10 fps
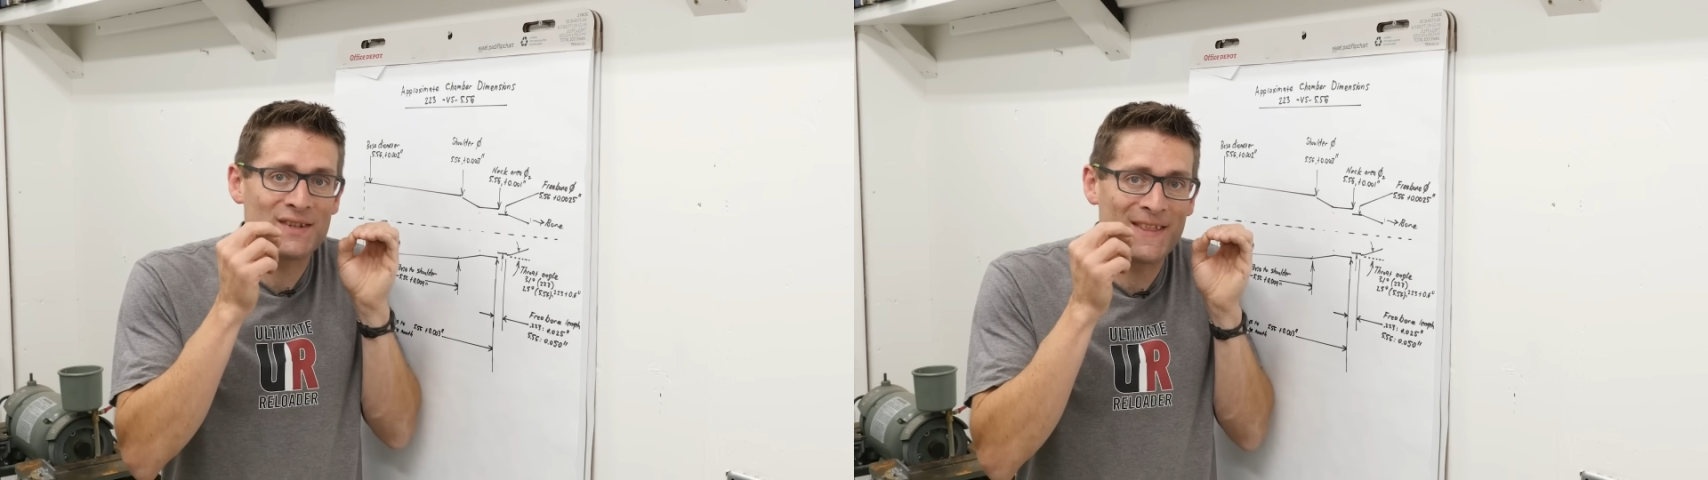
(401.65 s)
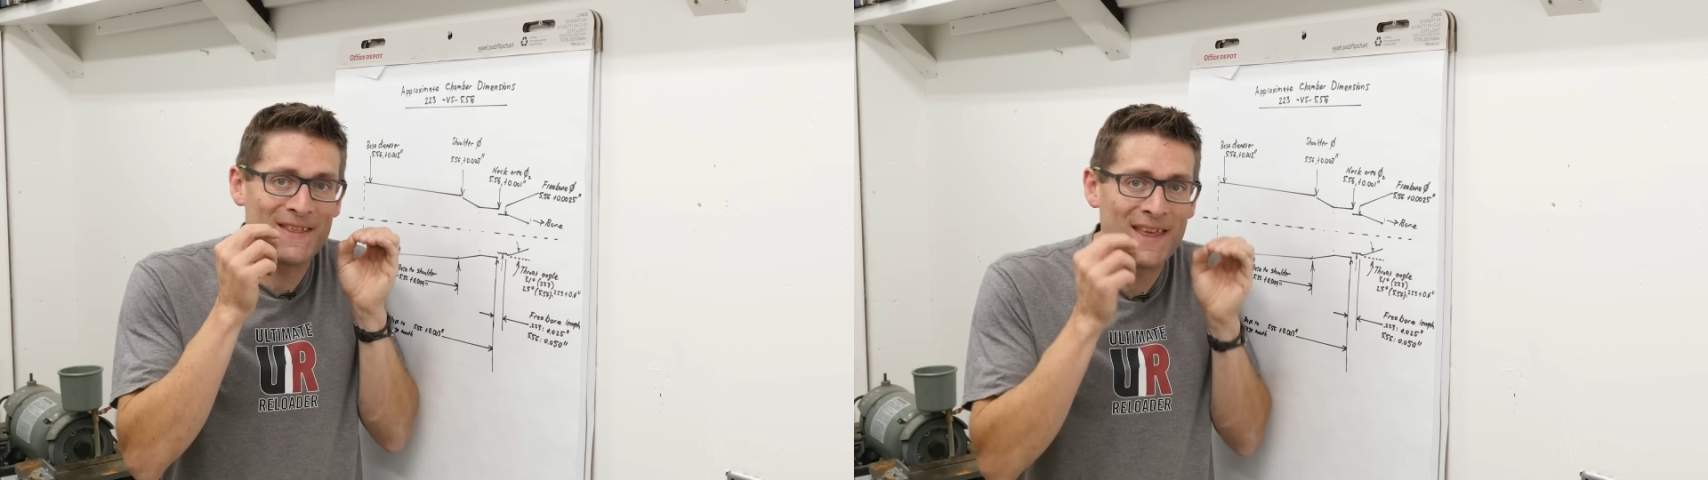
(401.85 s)

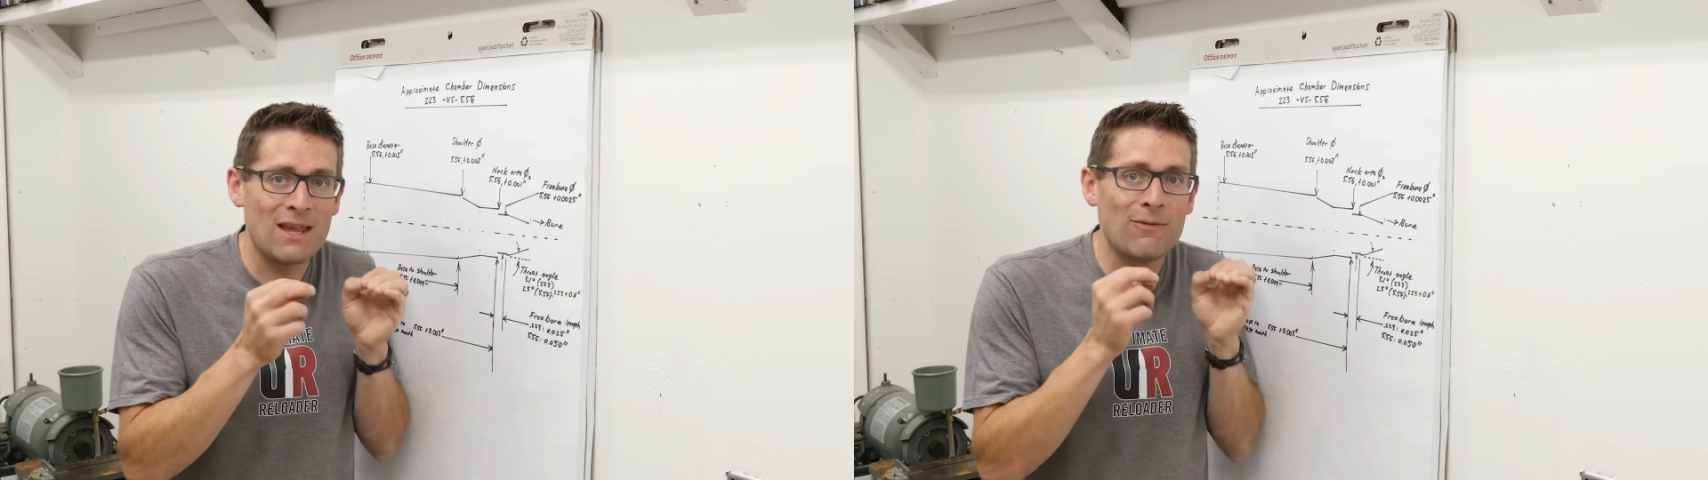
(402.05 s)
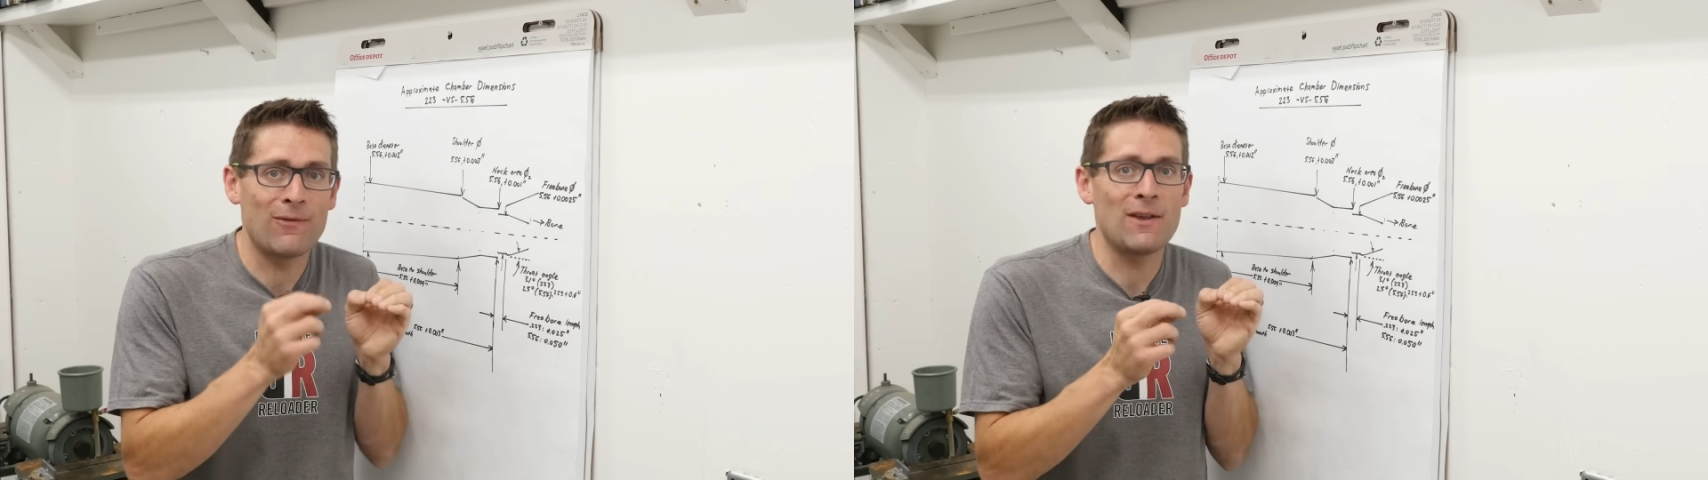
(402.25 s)

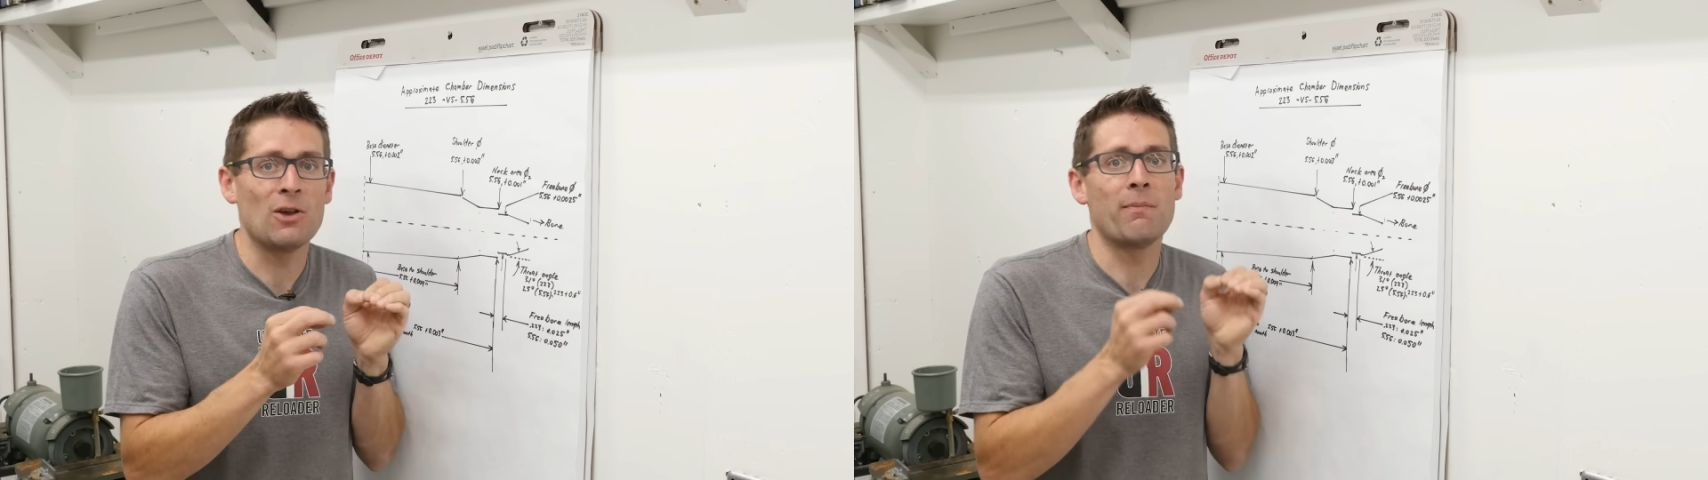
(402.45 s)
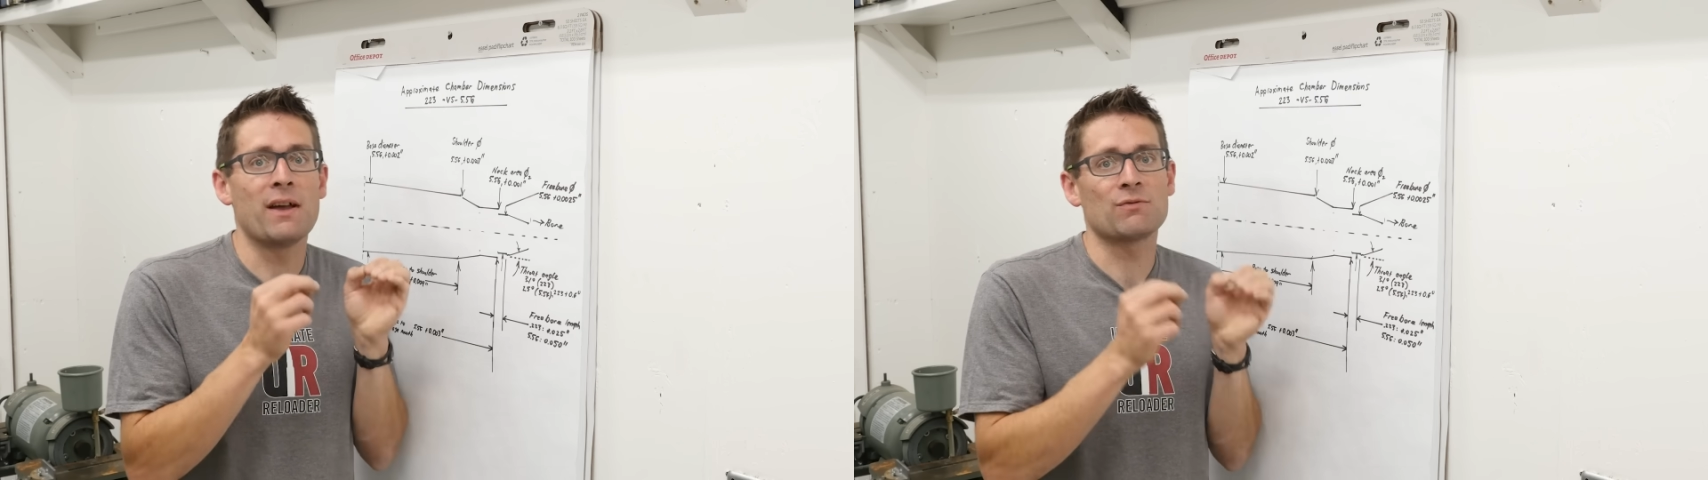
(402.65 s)
they
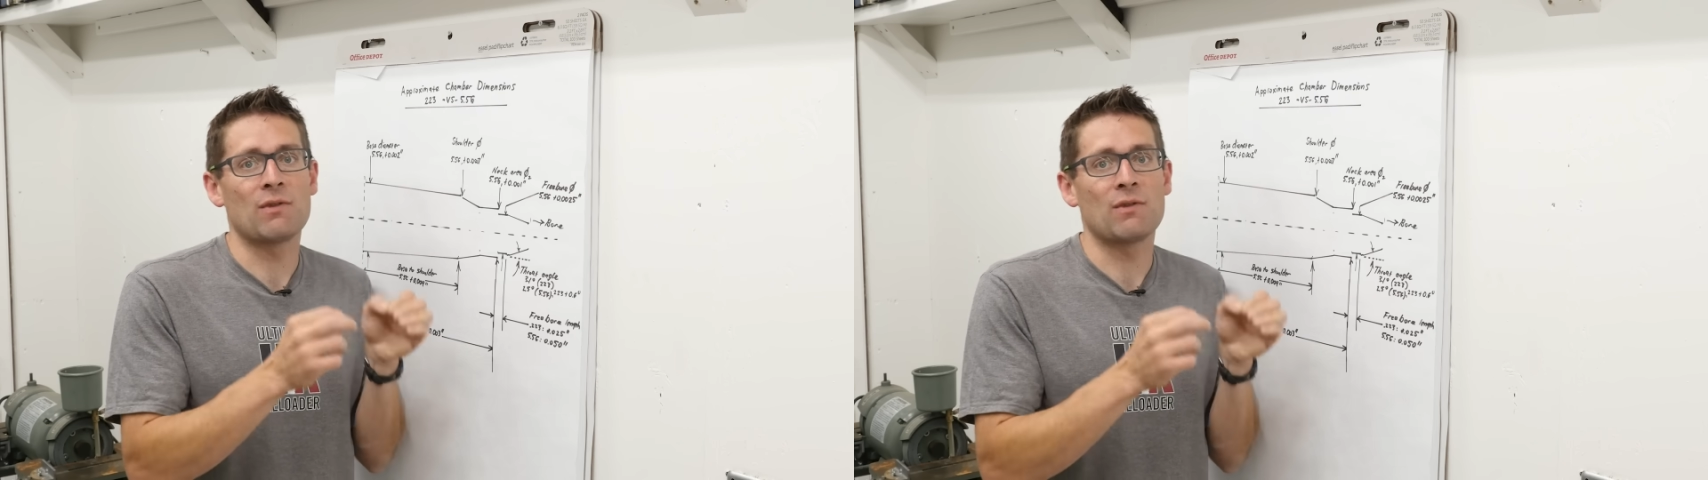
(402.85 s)
feel best